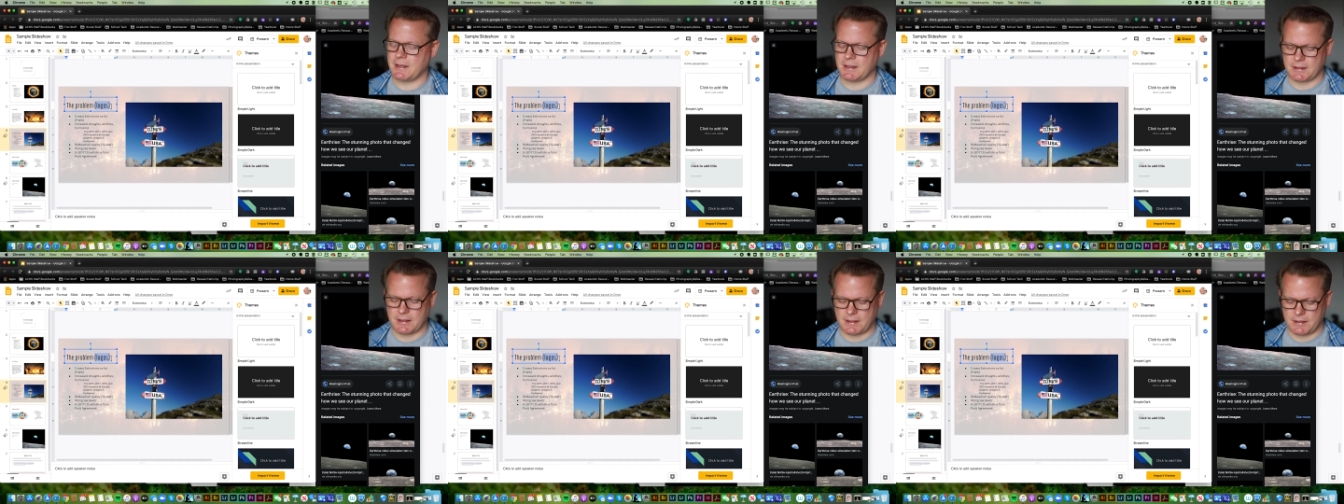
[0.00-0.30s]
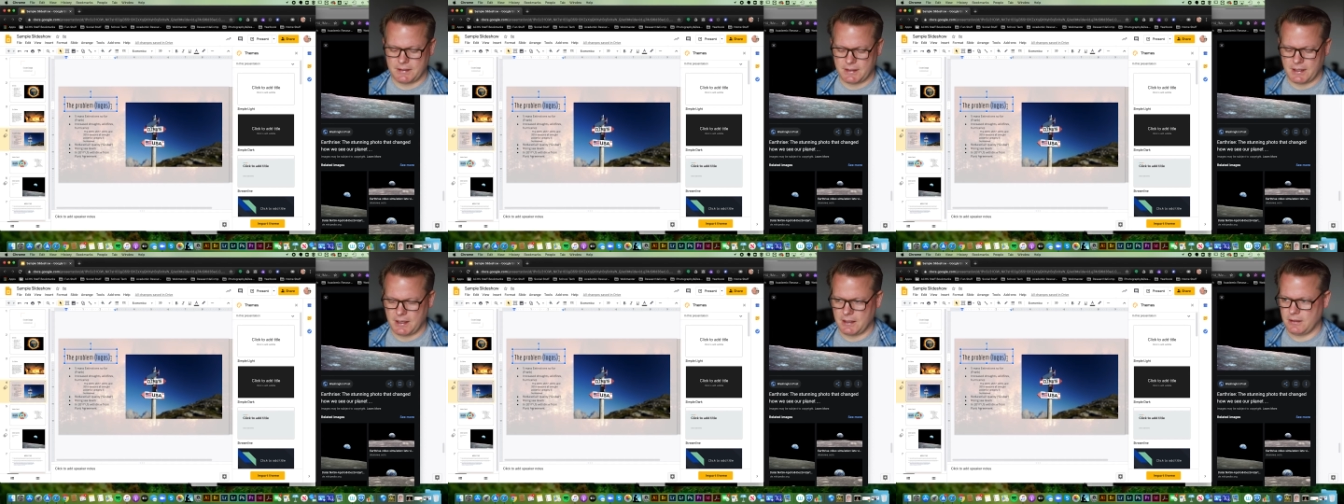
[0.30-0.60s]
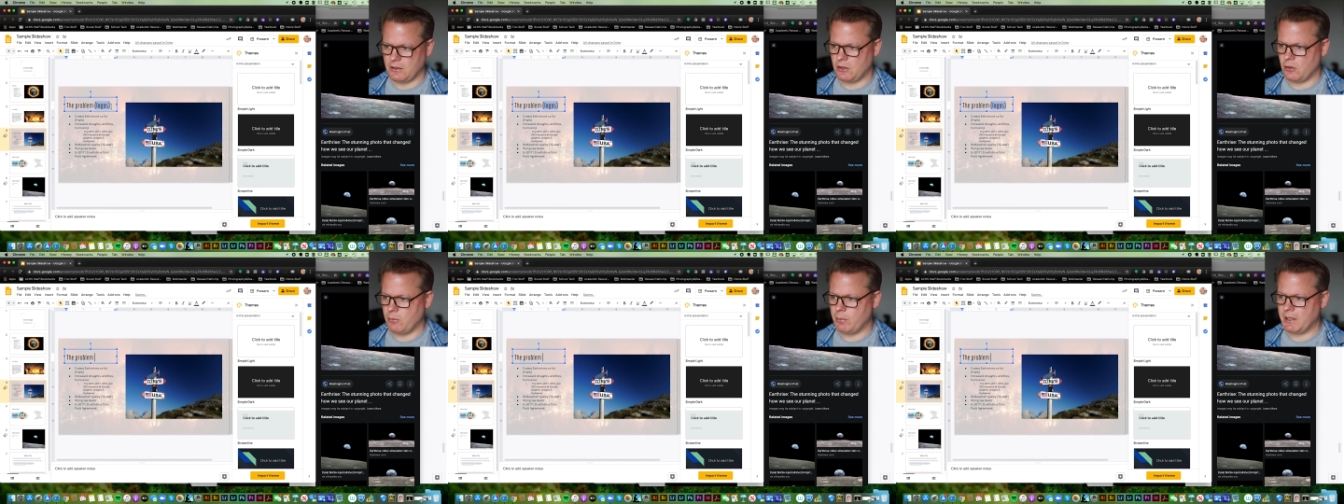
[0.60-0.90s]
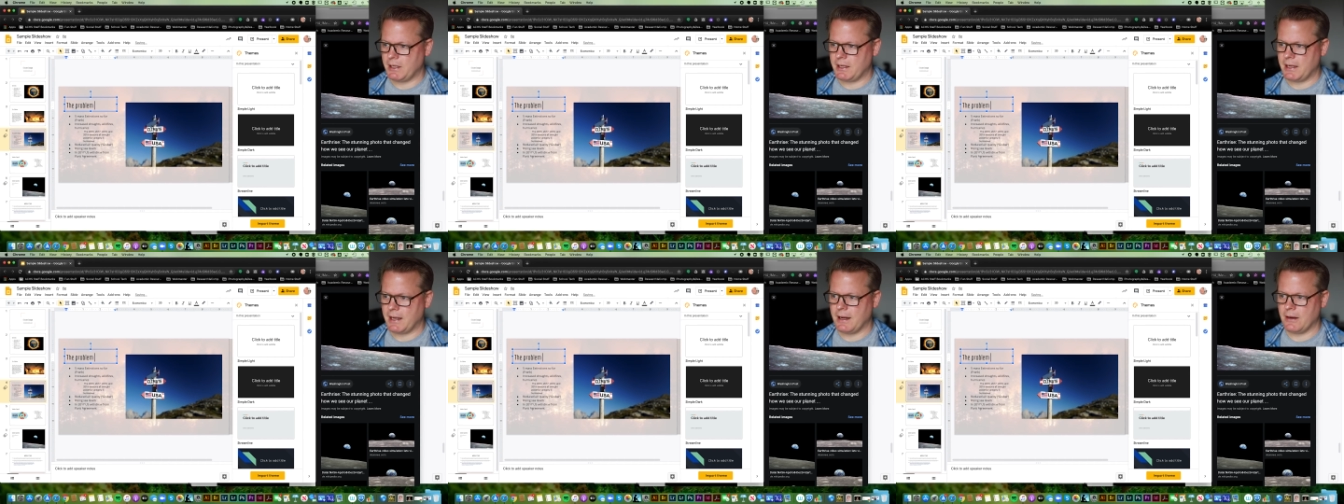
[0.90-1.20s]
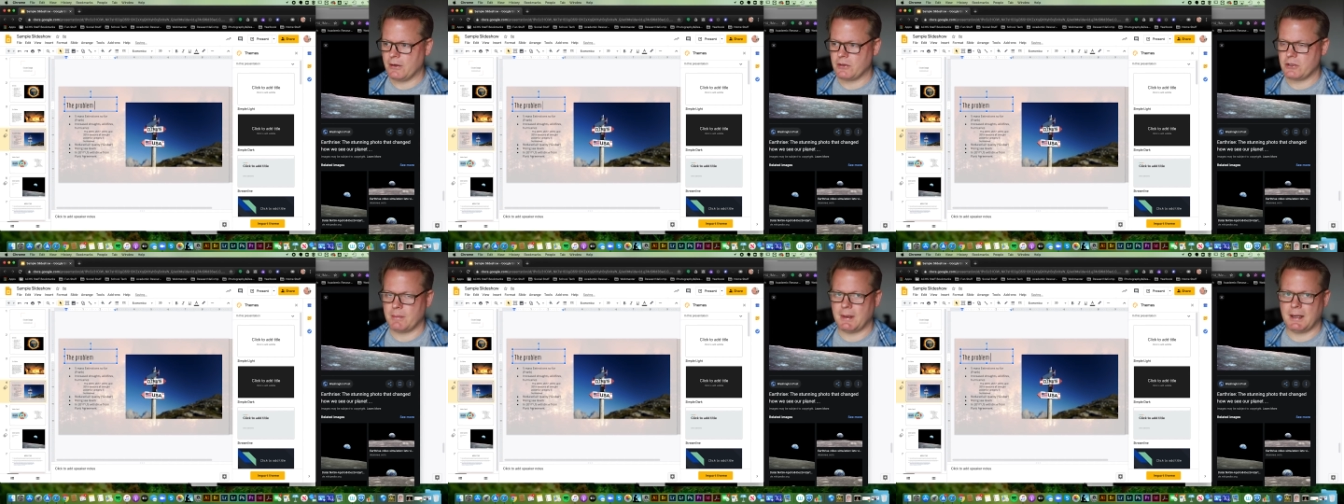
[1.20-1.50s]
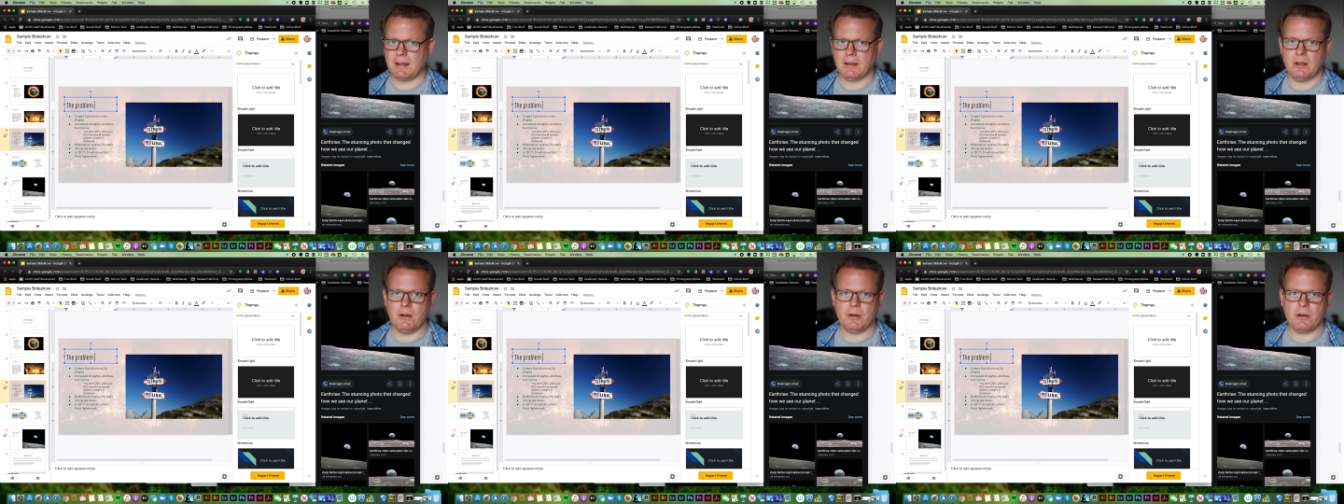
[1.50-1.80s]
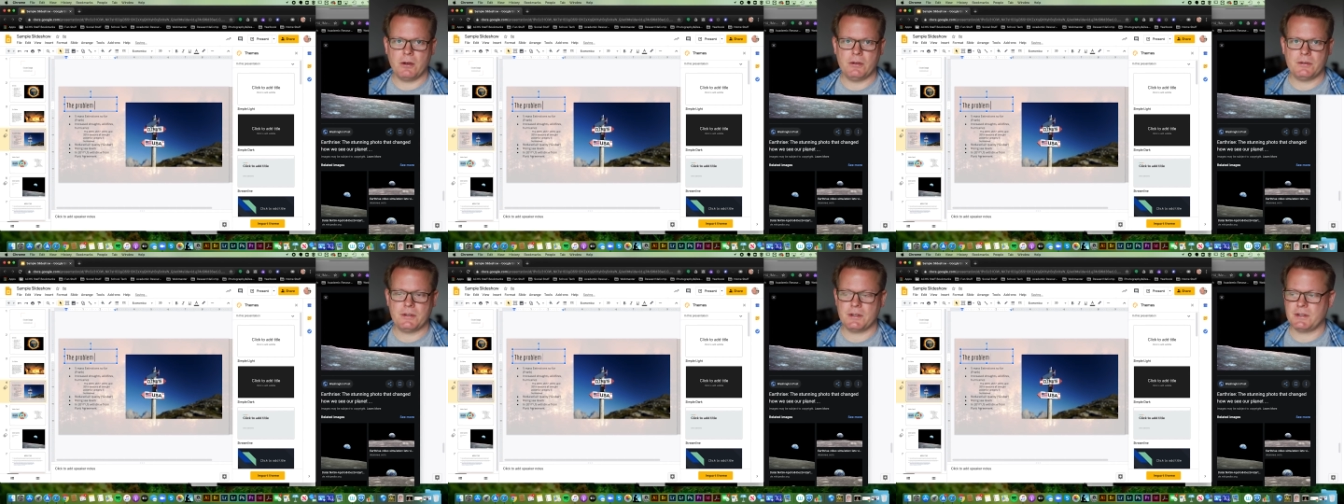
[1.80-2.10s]
as I said, nobody cares about
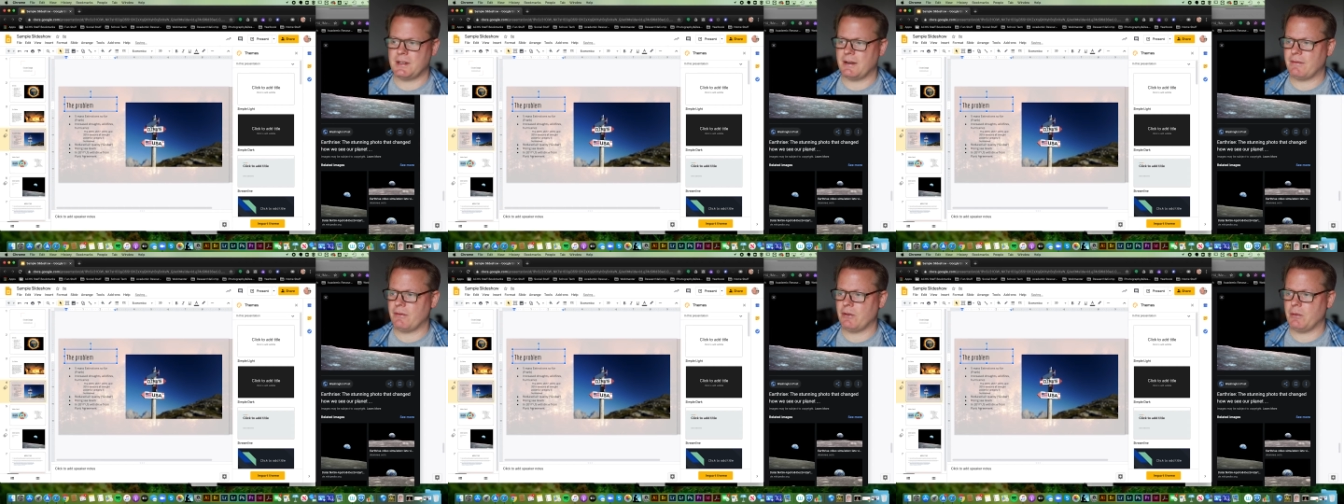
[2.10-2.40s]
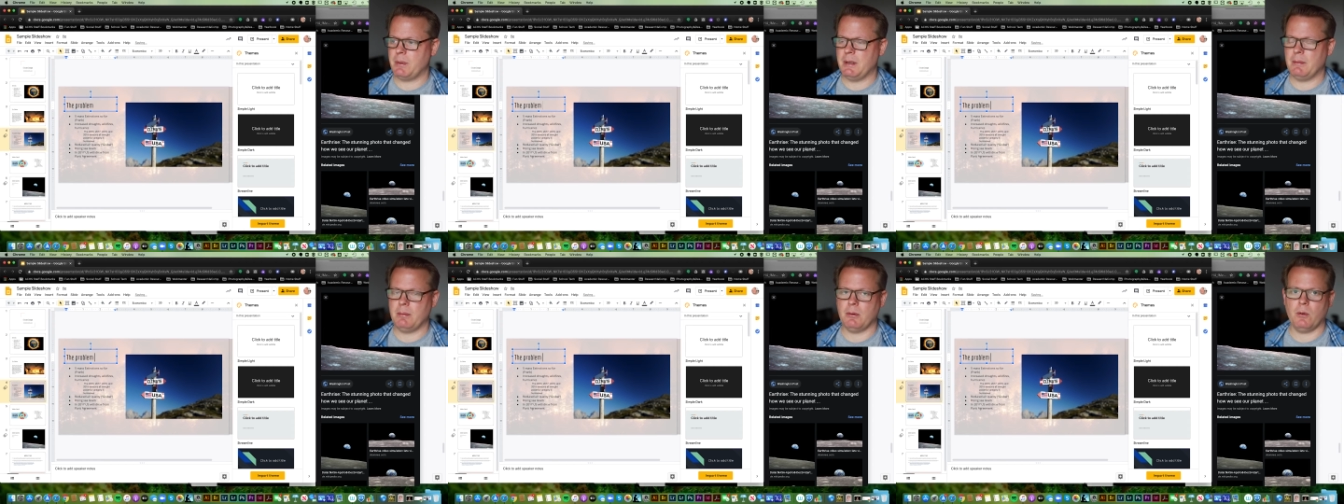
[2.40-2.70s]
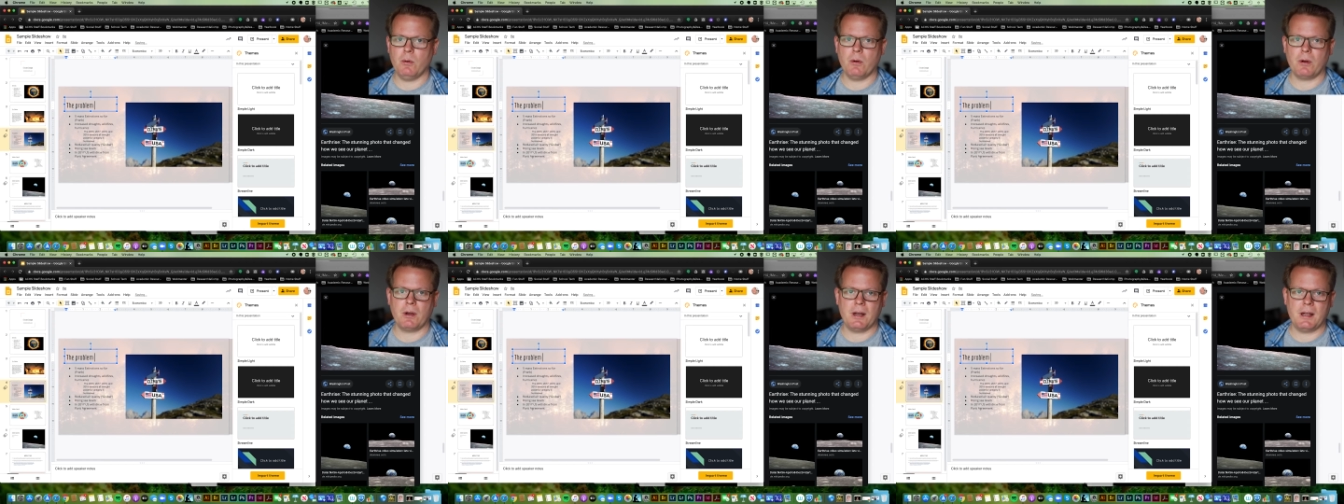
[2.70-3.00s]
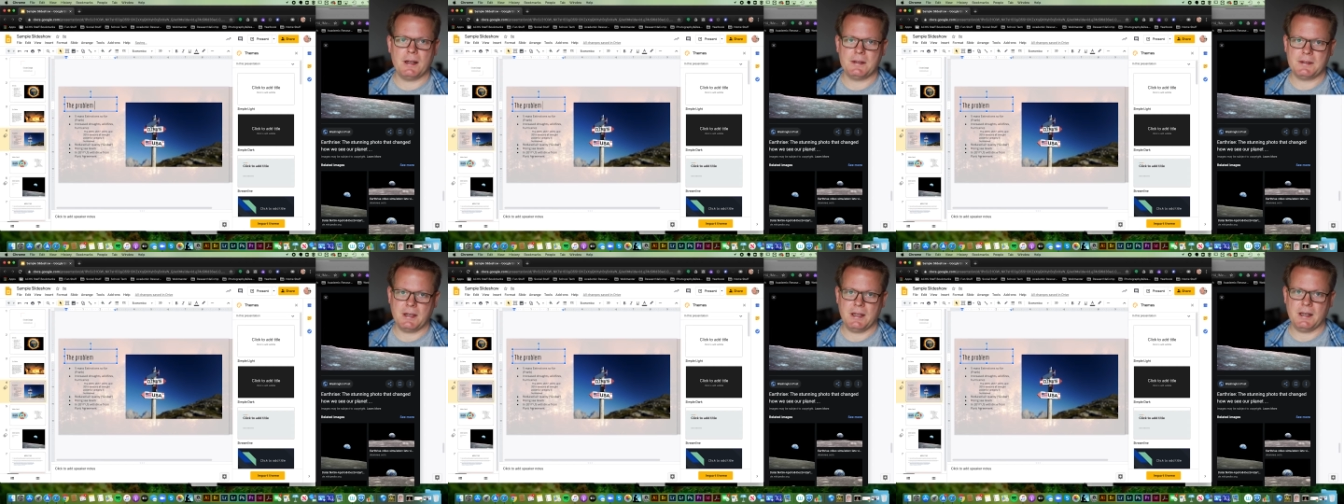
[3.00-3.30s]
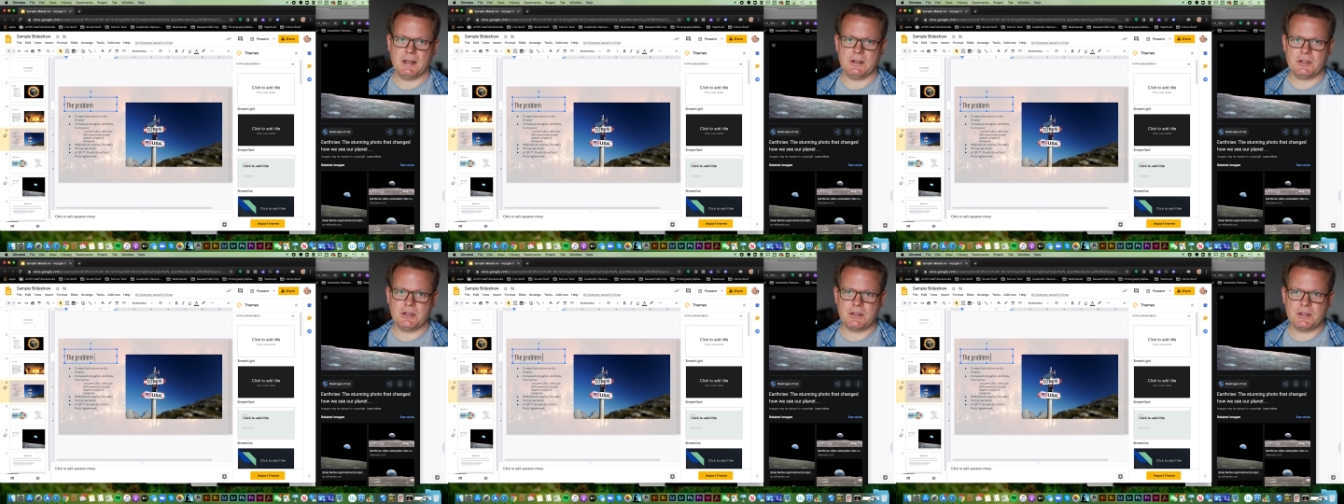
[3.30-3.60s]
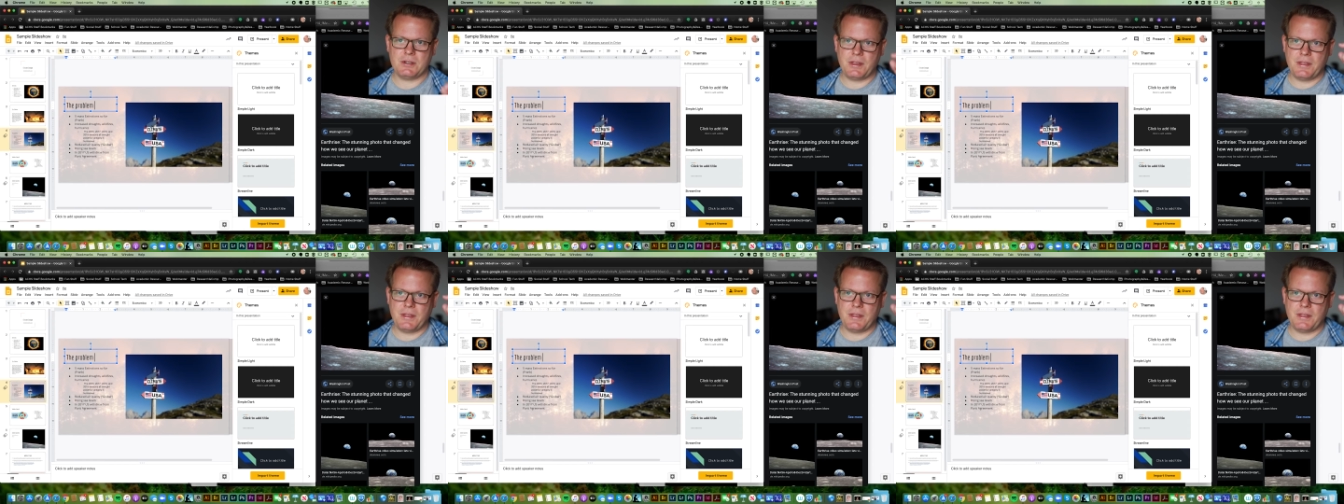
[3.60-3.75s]
logos except for the people organizing it. It's just